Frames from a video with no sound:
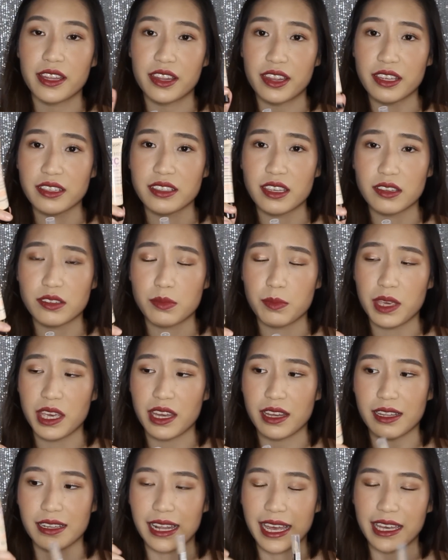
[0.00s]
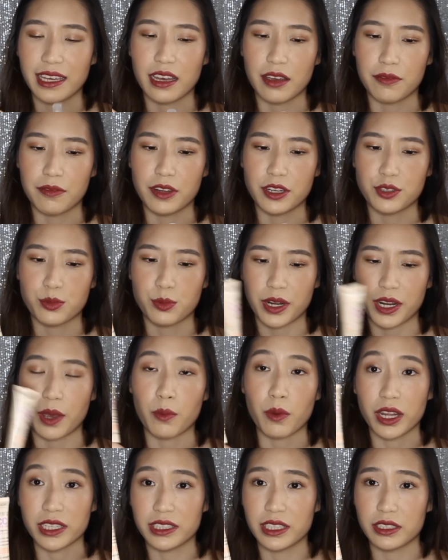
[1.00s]
This gives me a light coverage when I
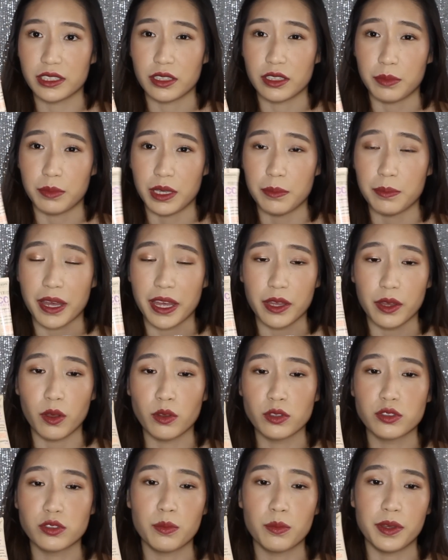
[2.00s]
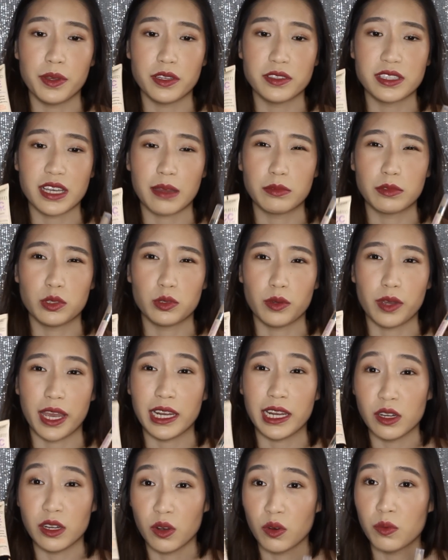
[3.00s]
want it to be, but it also builds up to
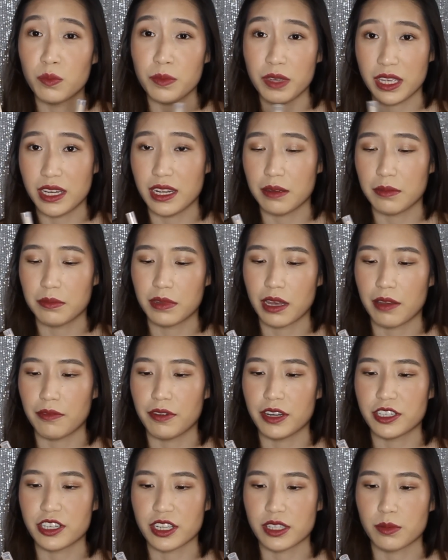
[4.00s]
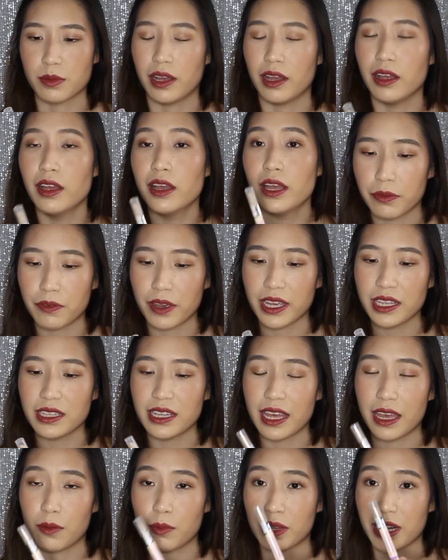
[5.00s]
a low medium coverage as well. I
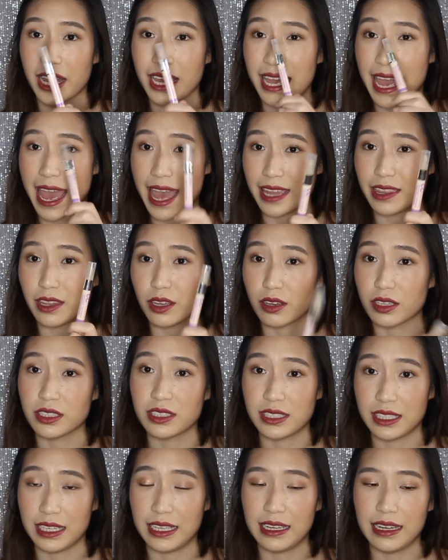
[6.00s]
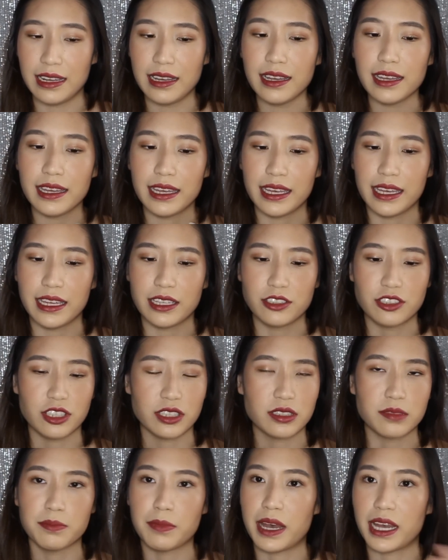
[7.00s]
find that when I add the concealer, it
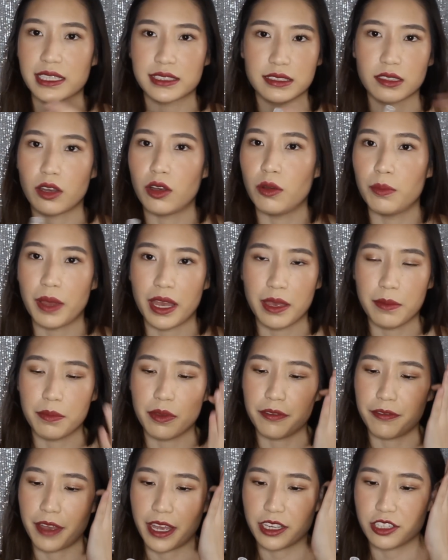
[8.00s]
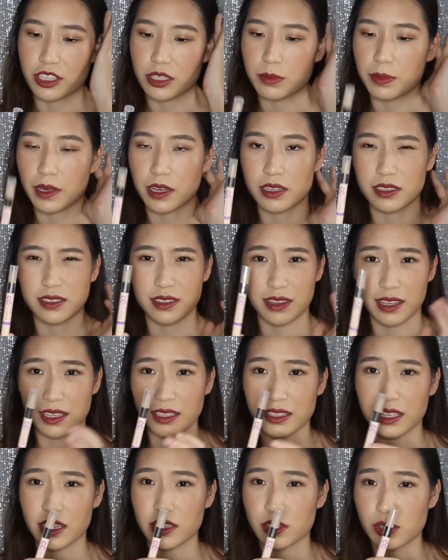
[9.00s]
just masks all my imperfections because
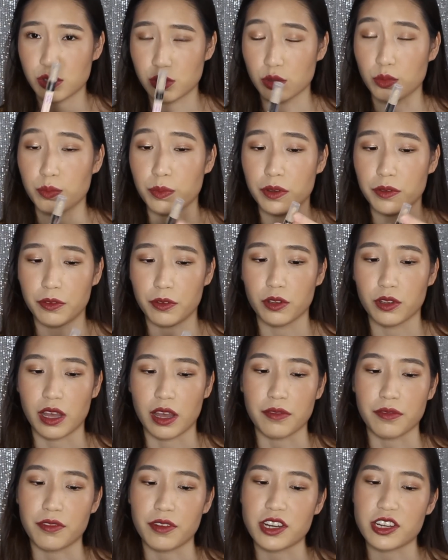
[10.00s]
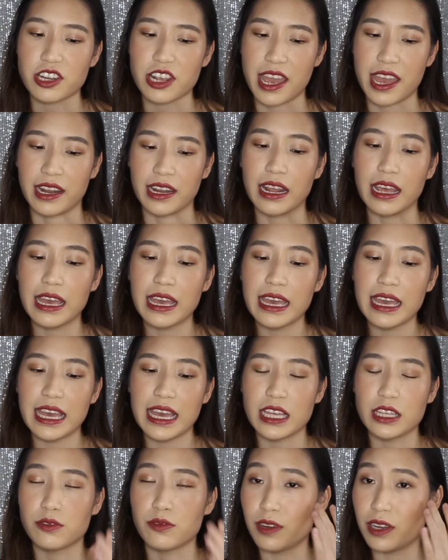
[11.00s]
this is super full coverage and
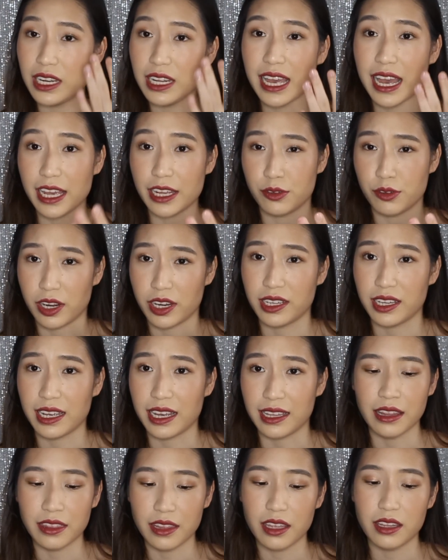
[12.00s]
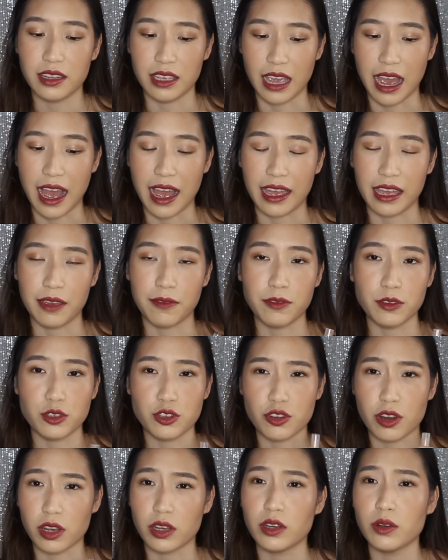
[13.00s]
it's really hydrating under the eye. If you
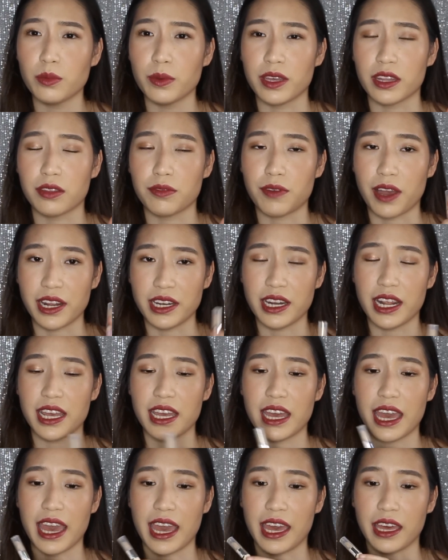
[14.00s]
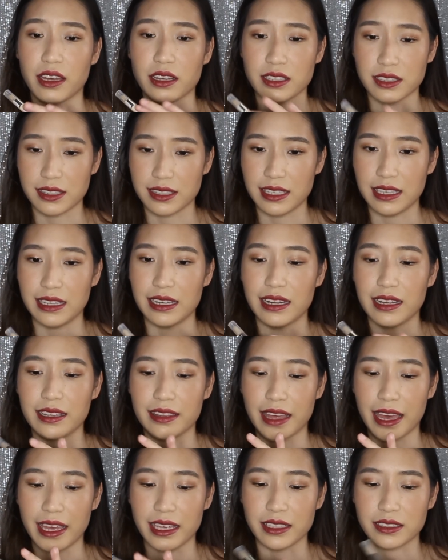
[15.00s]
struggle with finding a concealer
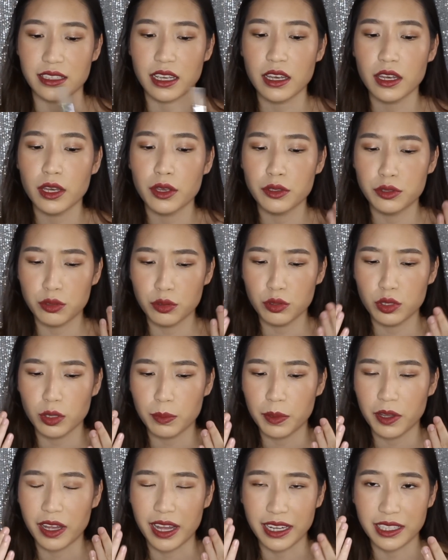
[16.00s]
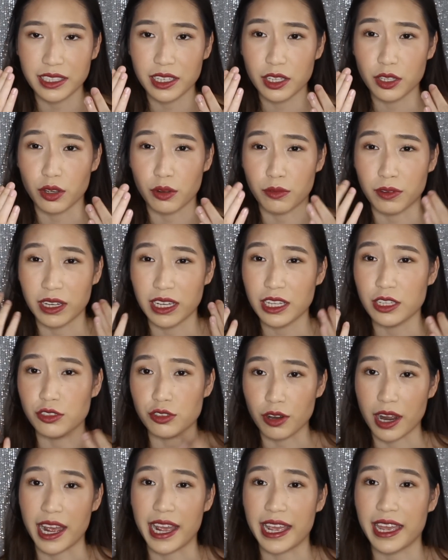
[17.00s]
that is suitable under your really
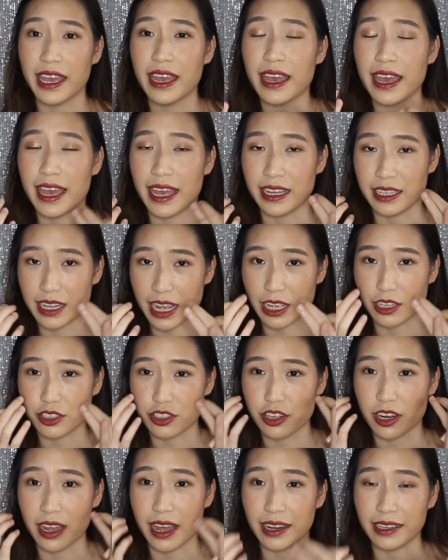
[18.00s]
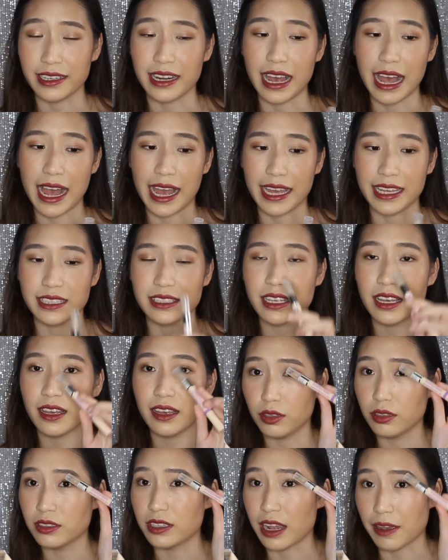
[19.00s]
dry and textured under eyes,
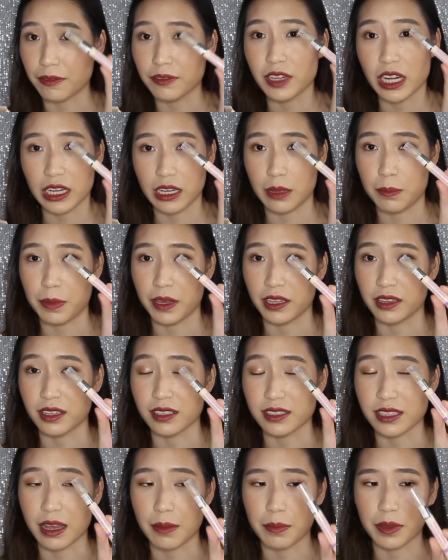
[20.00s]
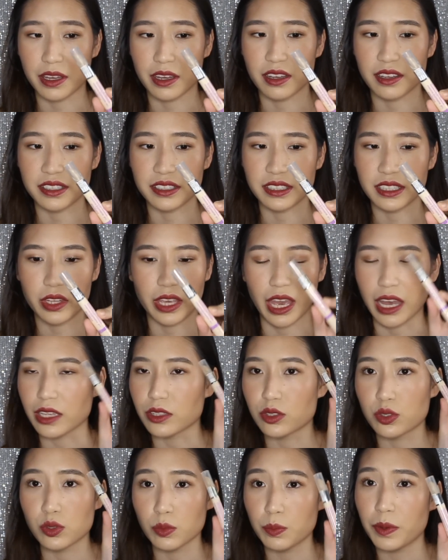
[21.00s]
definitely pick this up because yeah,
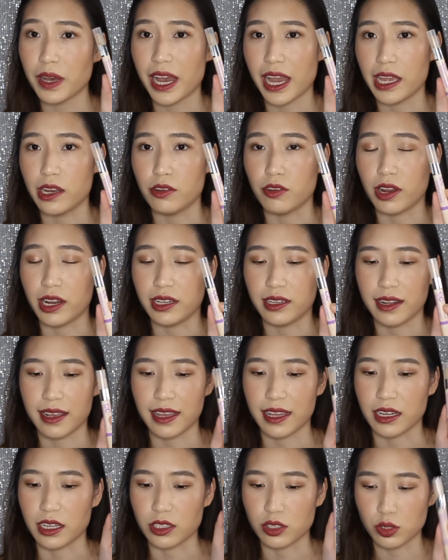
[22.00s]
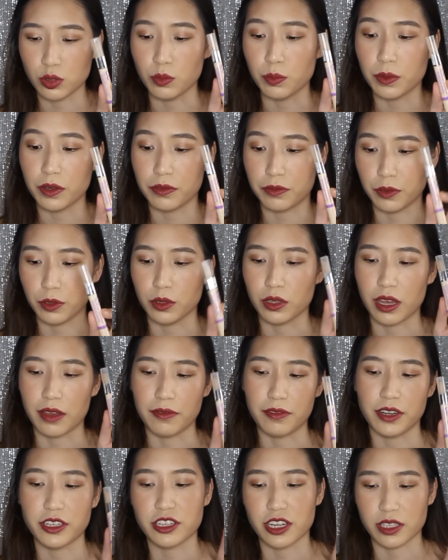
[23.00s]
it's super hydrating and it's super full
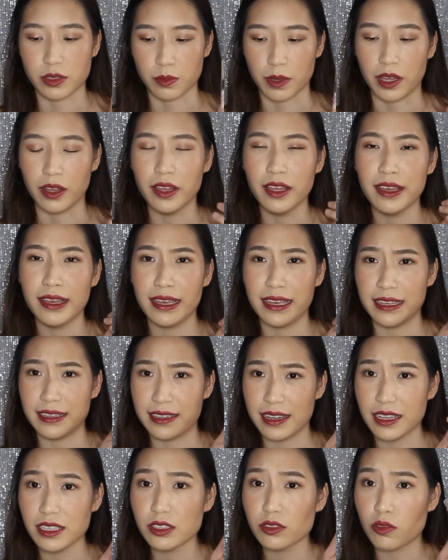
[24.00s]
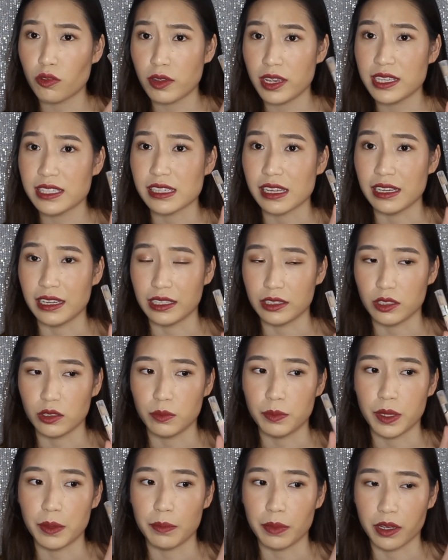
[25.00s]
coverage as well. It does crease a
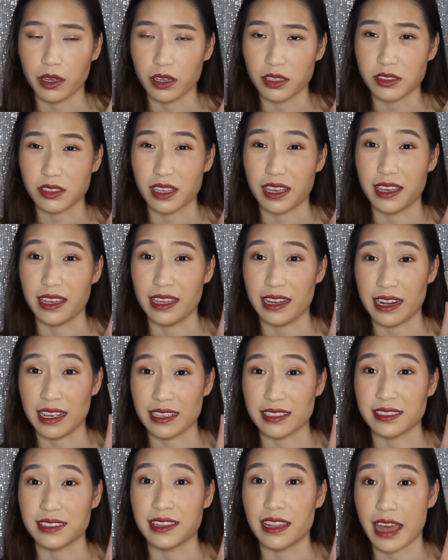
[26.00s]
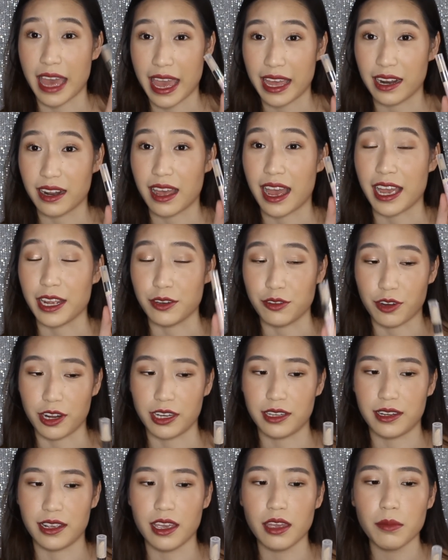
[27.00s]
little bit because it is that
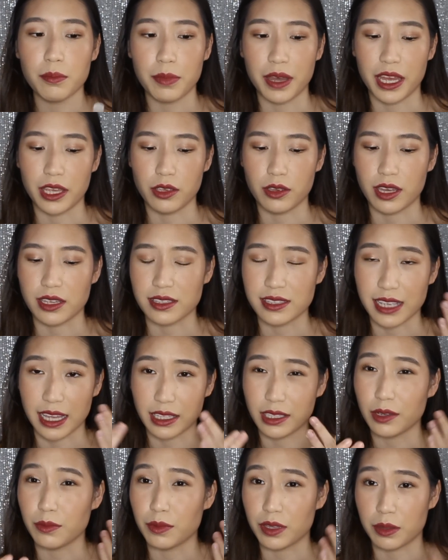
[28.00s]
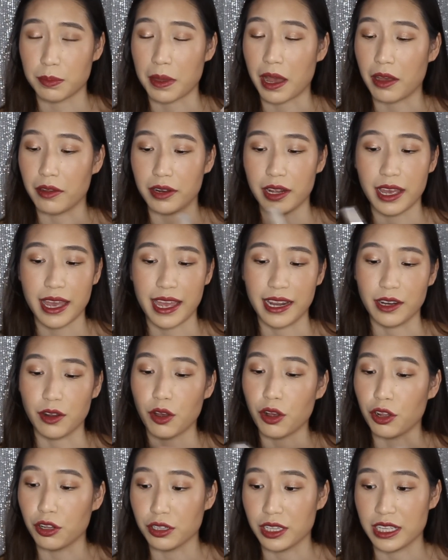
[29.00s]
hydrating, but you can set it with powder and
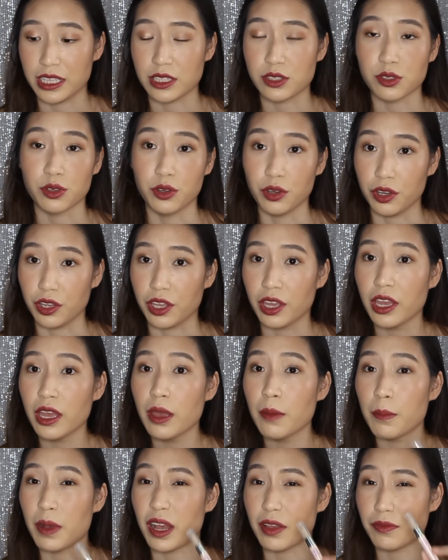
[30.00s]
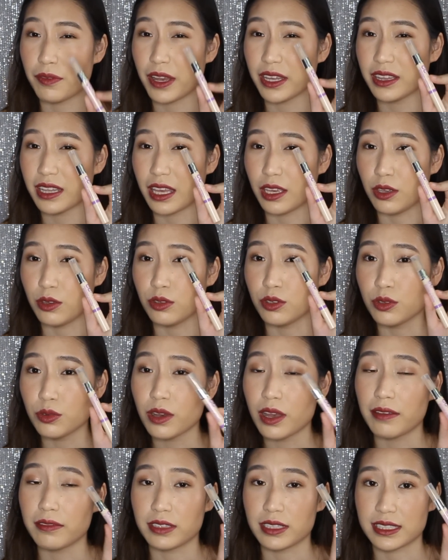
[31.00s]
all is good. But I find that you
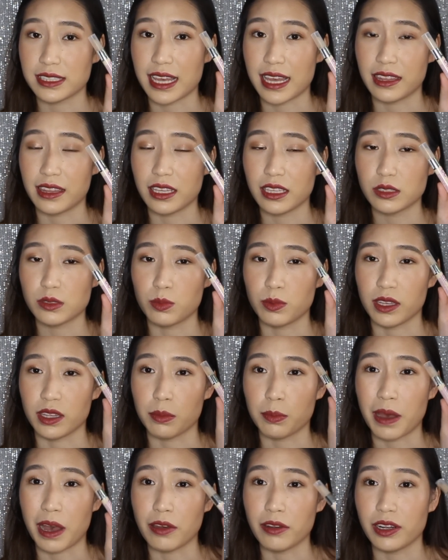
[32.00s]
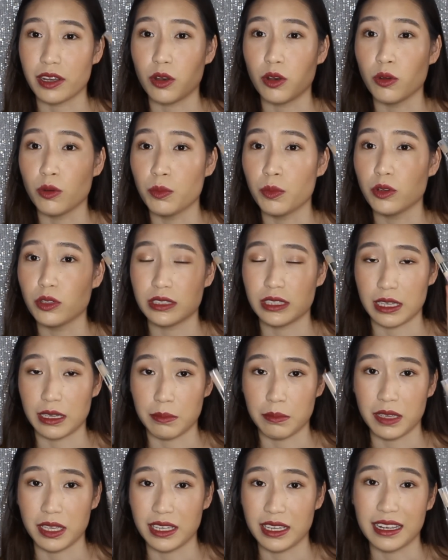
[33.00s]
do have to set this with powder almost
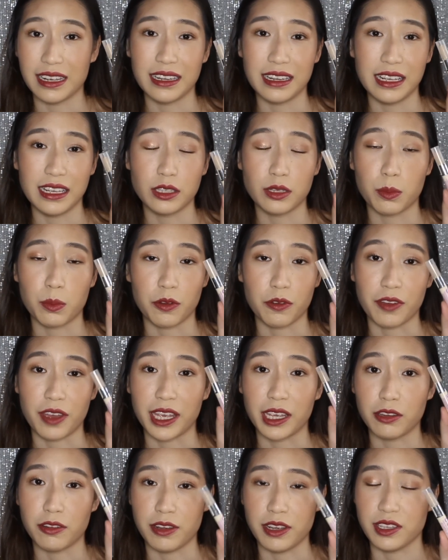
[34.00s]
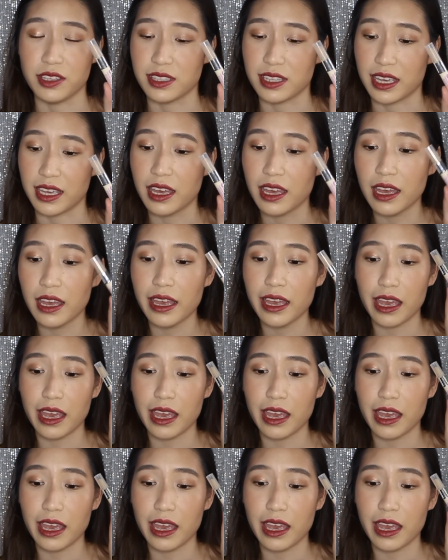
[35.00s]
immediately to prevent creasing.